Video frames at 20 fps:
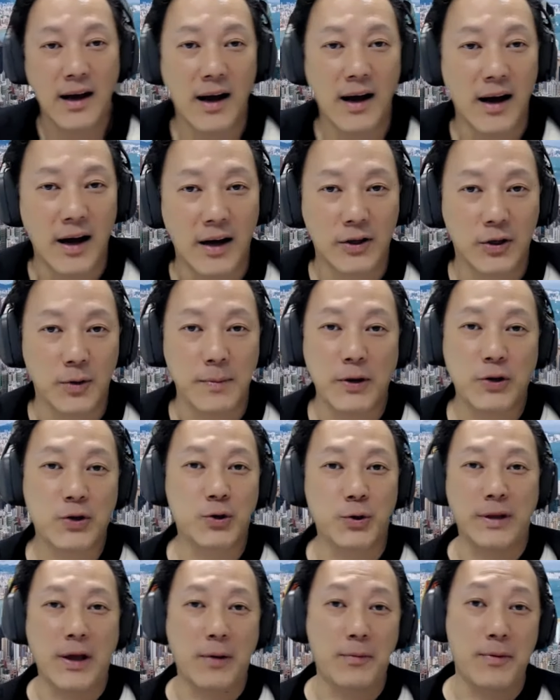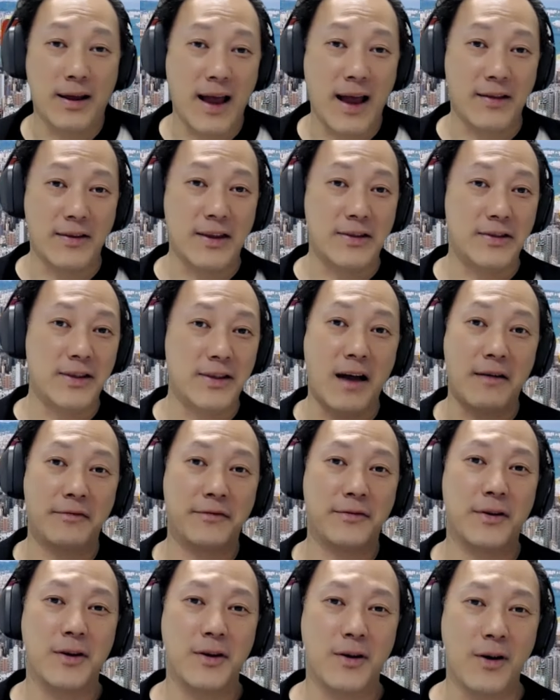uh, to make sure that we got
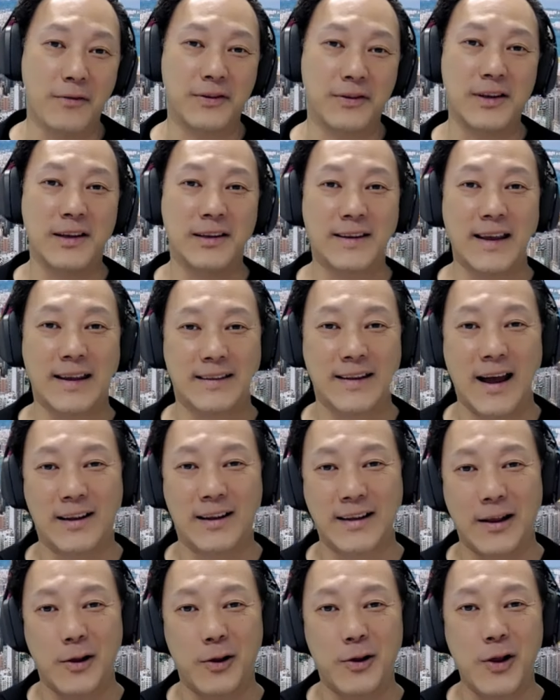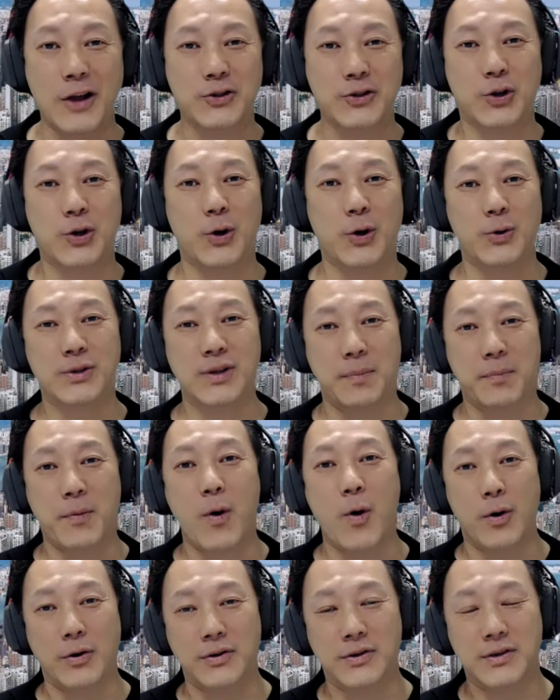enough of the te uh, technological
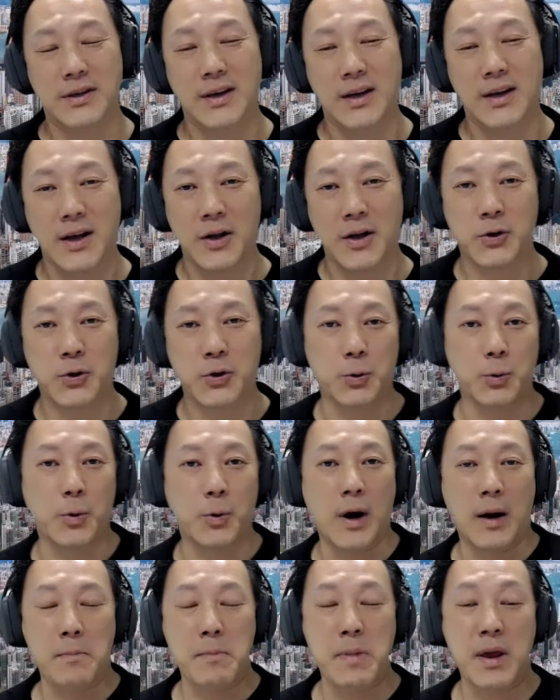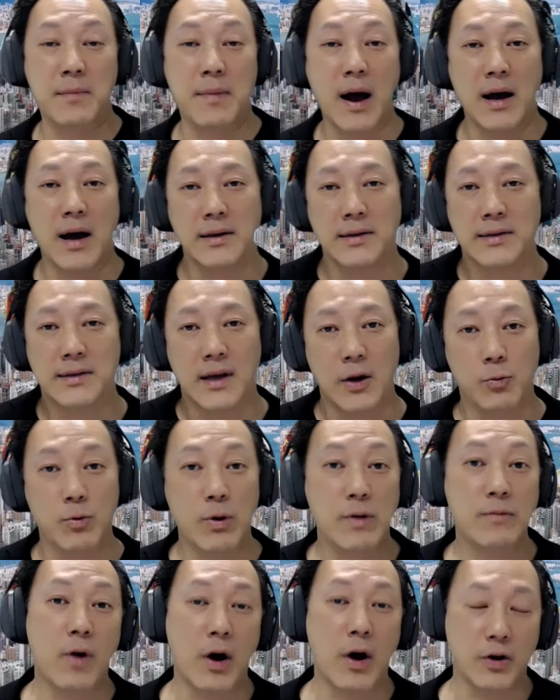supports to minimize
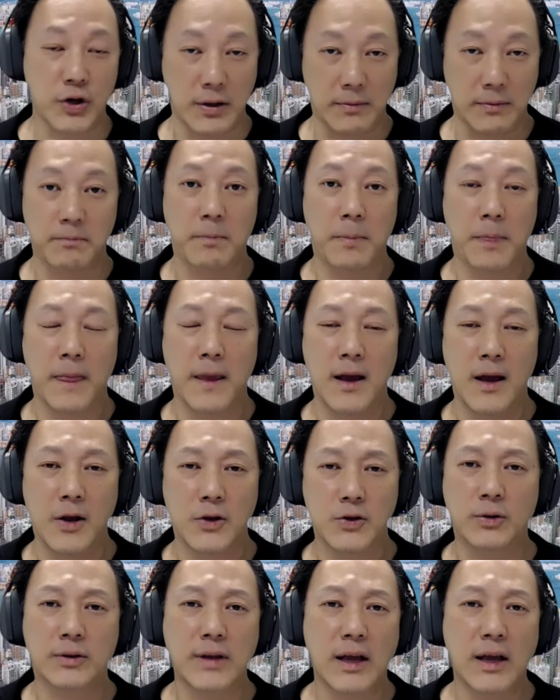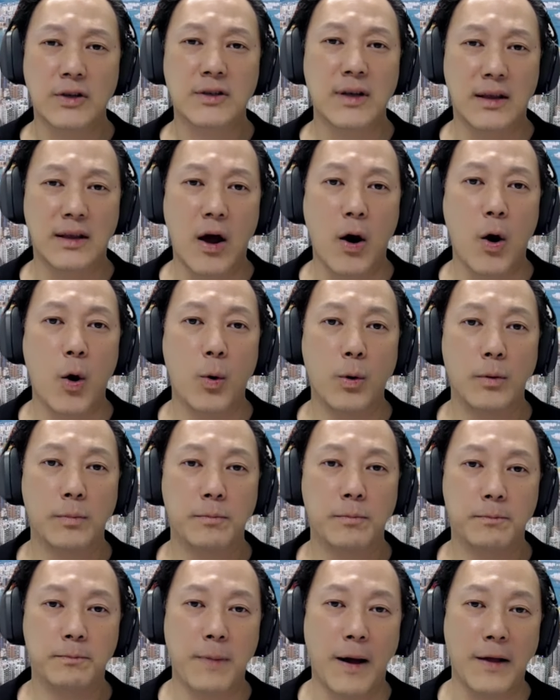greenwashing. So there's just a whole
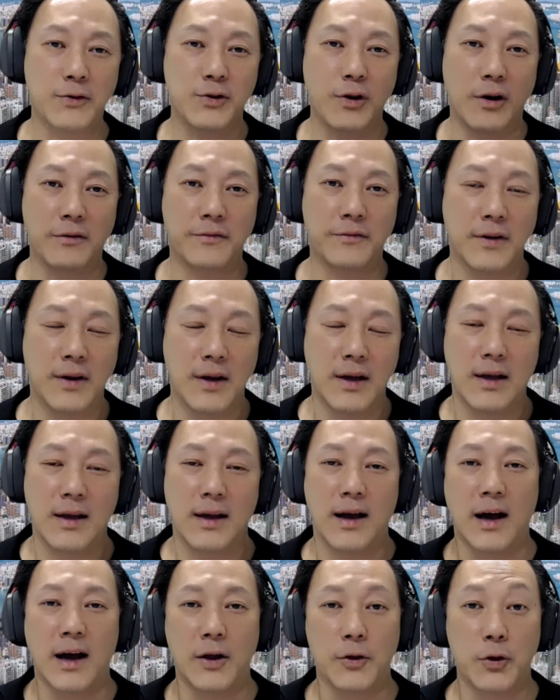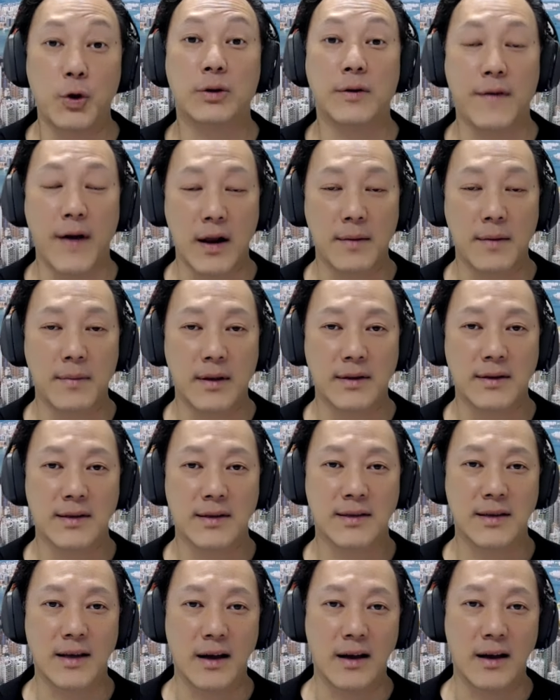bunch of new
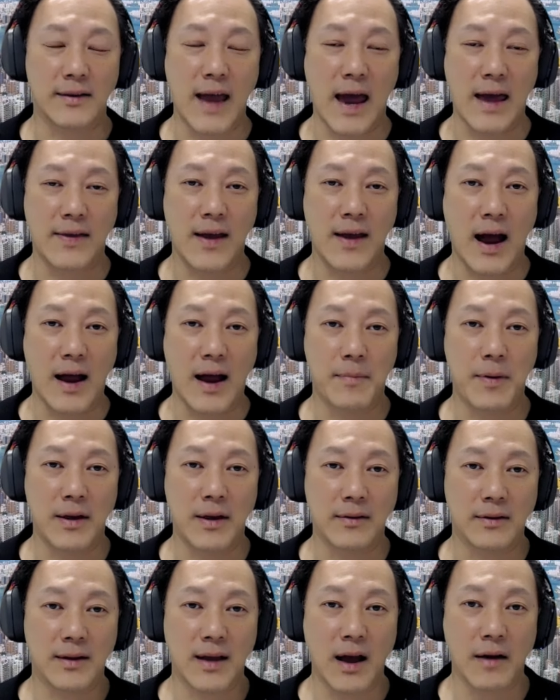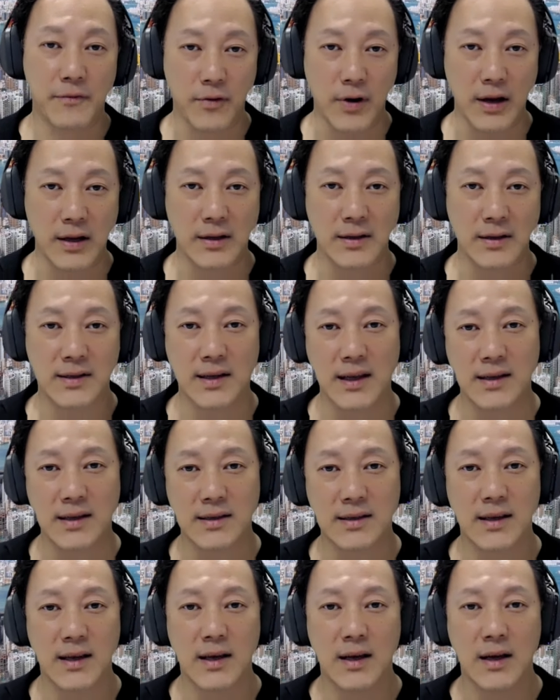developments that I've been covering
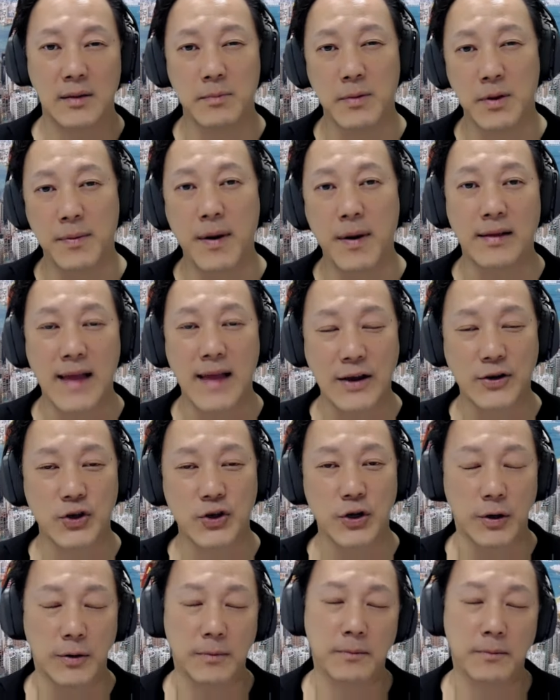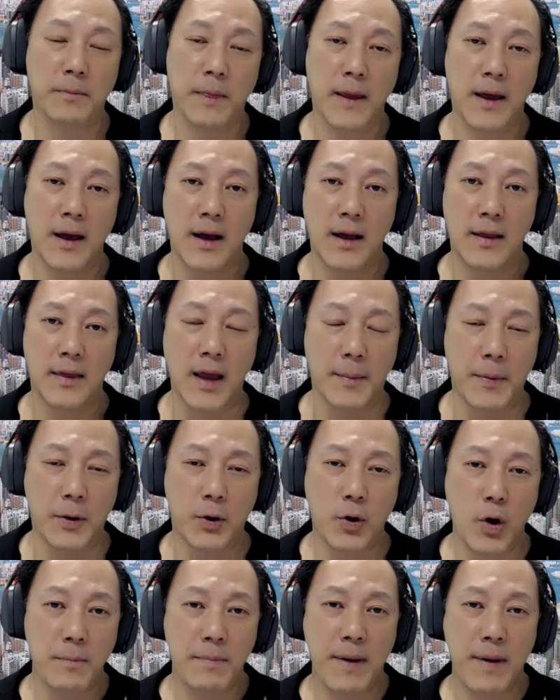since mid part last year. Now, but
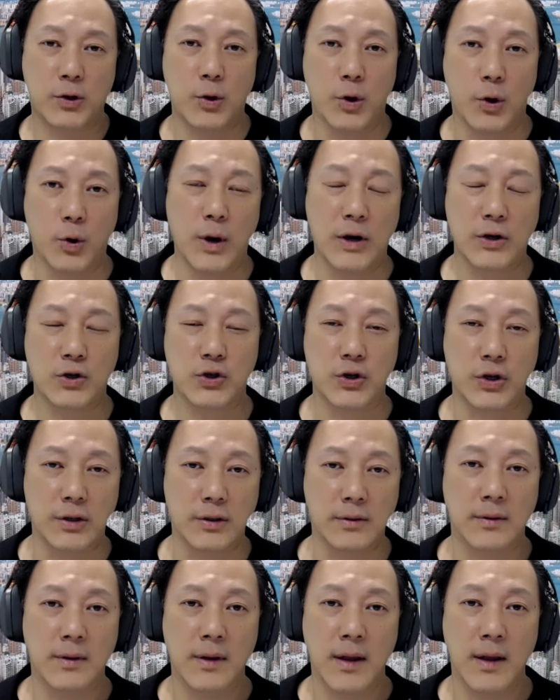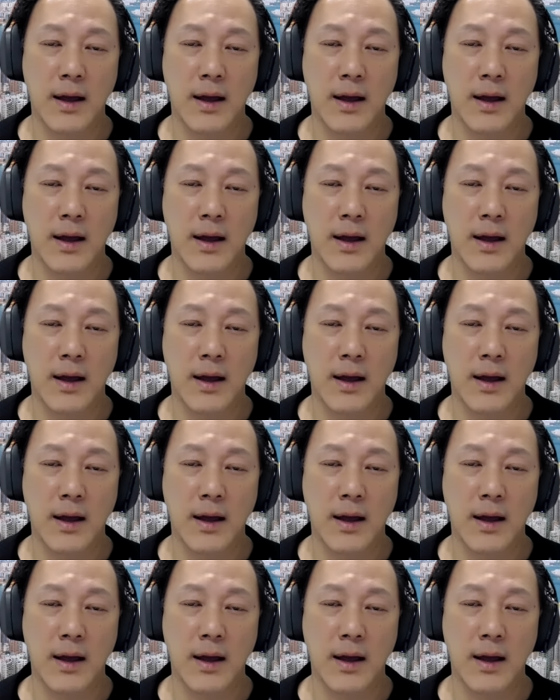going back to your question,